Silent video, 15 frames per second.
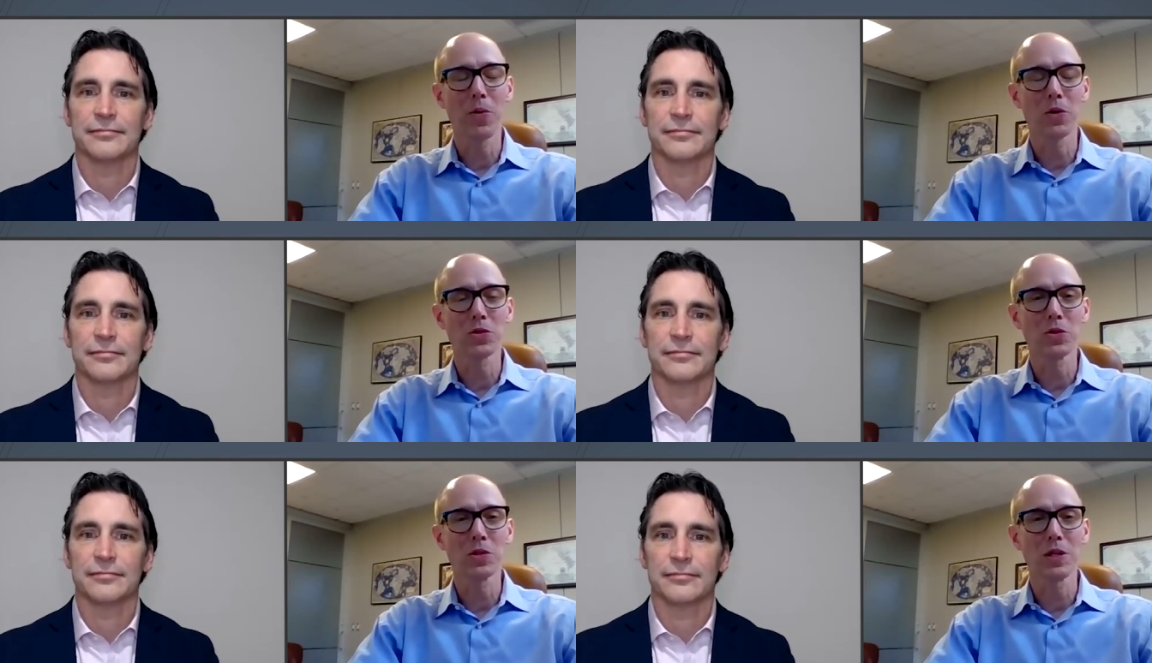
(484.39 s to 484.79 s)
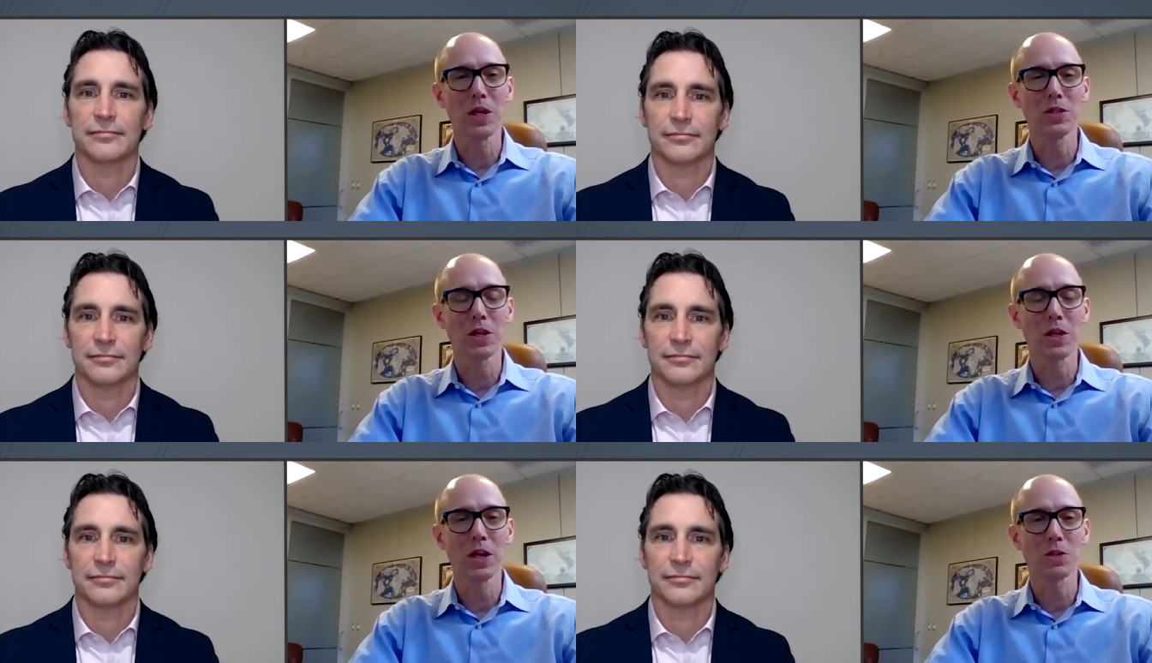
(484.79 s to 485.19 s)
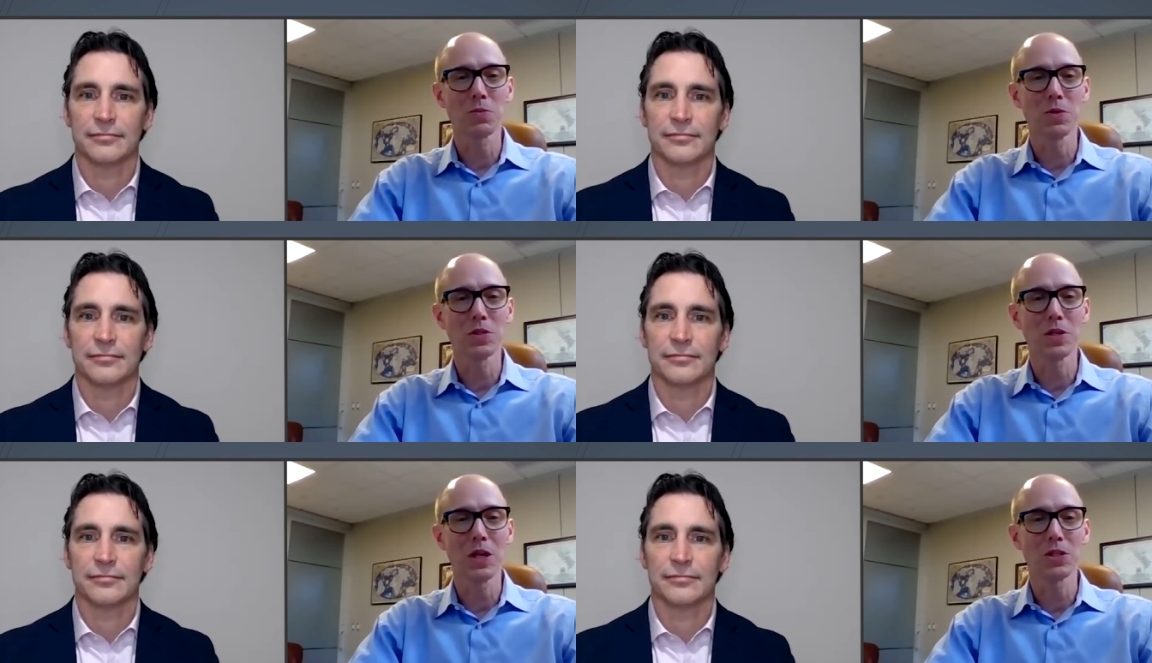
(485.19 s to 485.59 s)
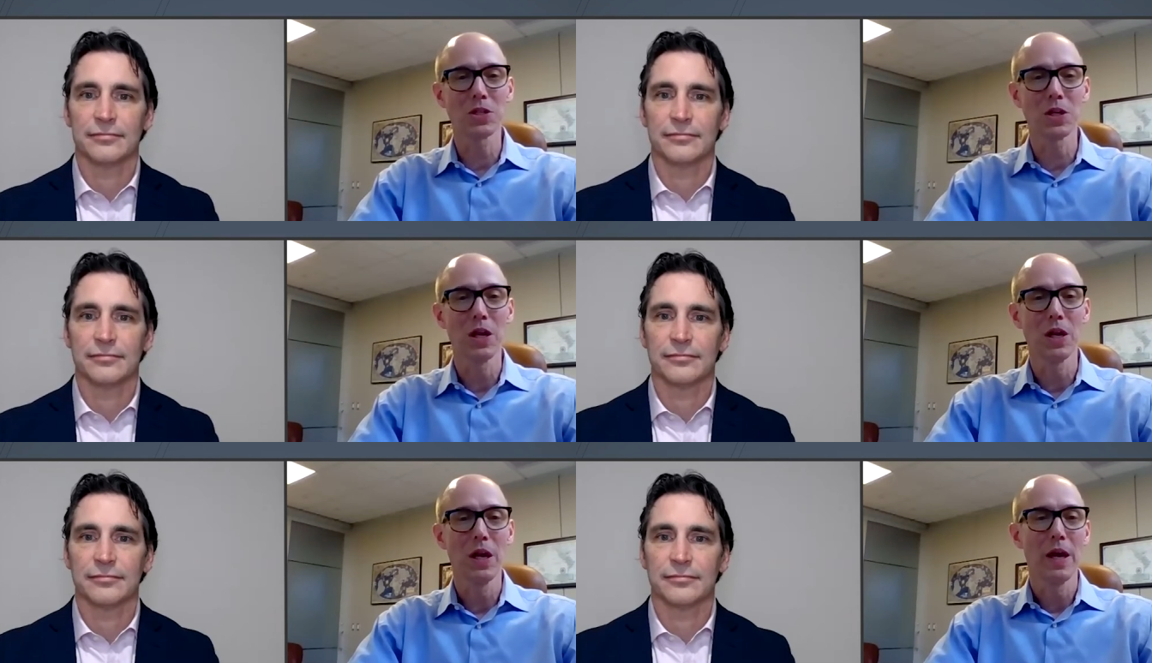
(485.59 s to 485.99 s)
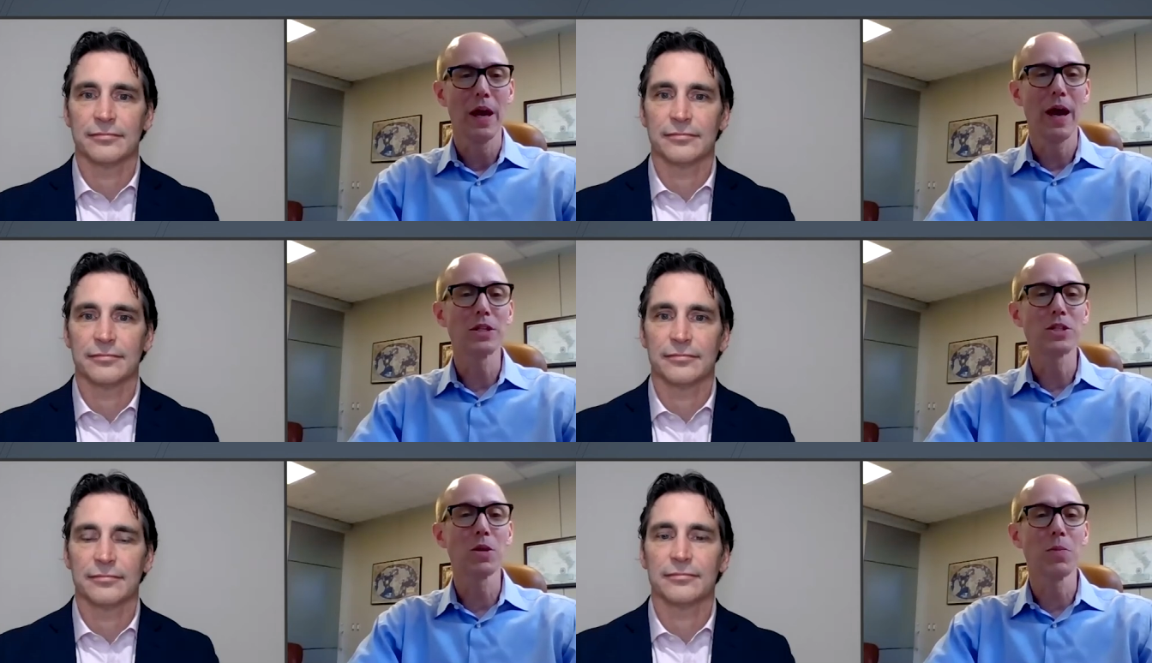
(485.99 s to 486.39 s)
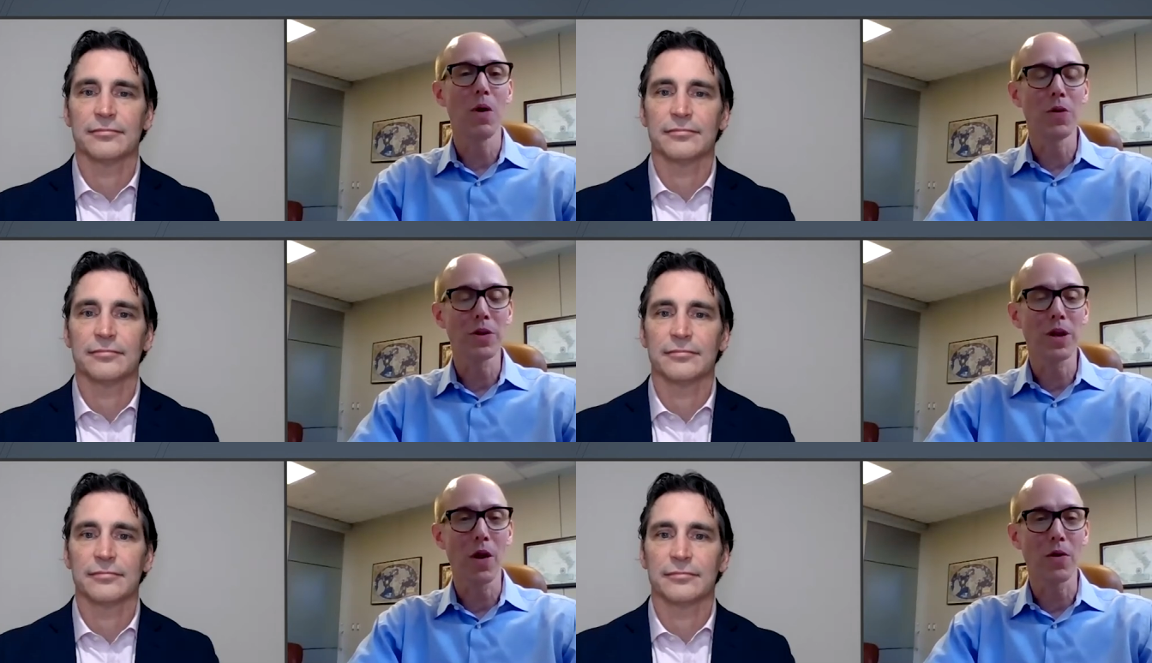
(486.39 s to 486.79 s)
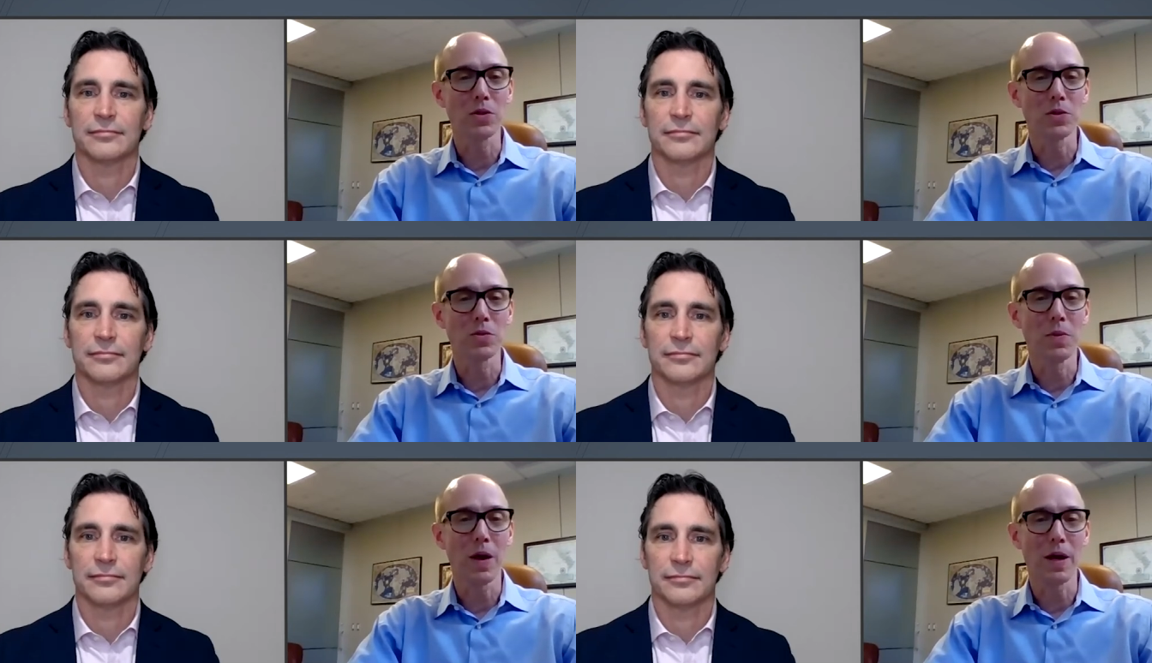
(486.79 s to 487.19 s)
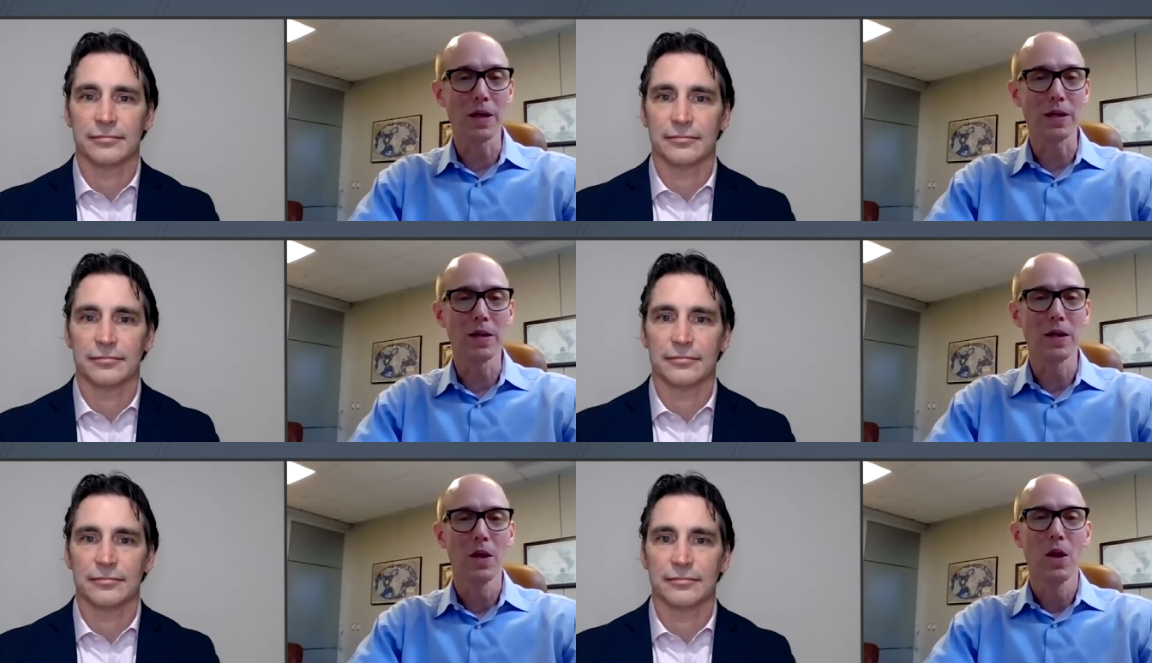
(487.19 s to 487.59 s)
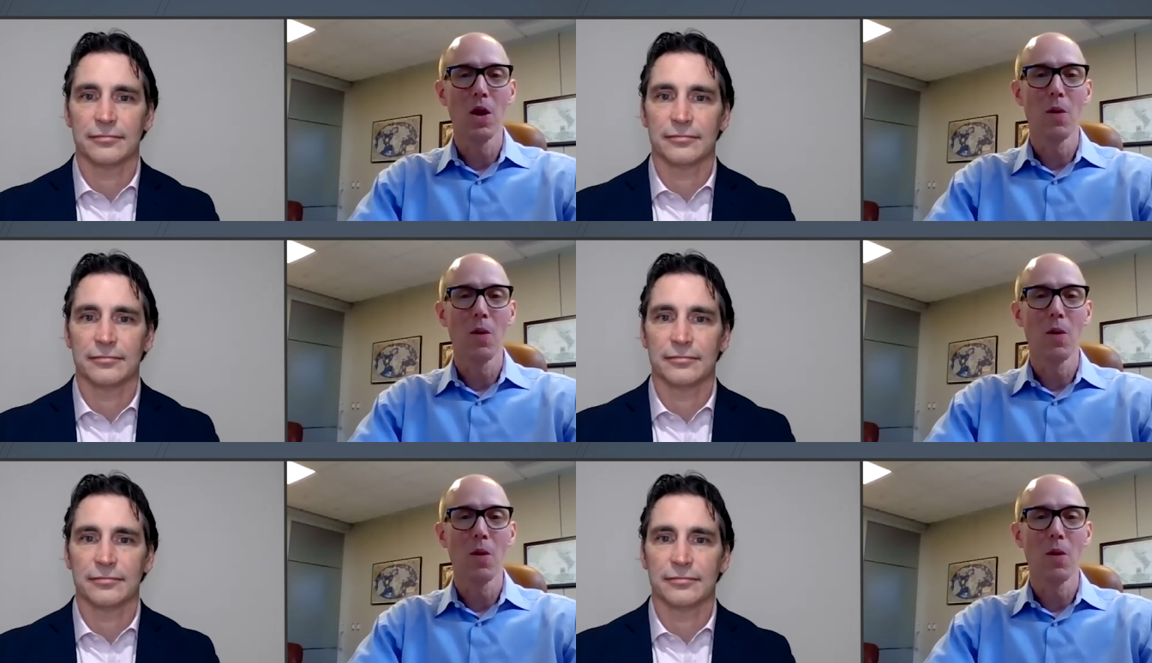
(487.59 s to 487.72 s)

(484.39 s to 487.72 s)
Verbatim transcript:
Speaker 1: personalization customization as some other carriers might.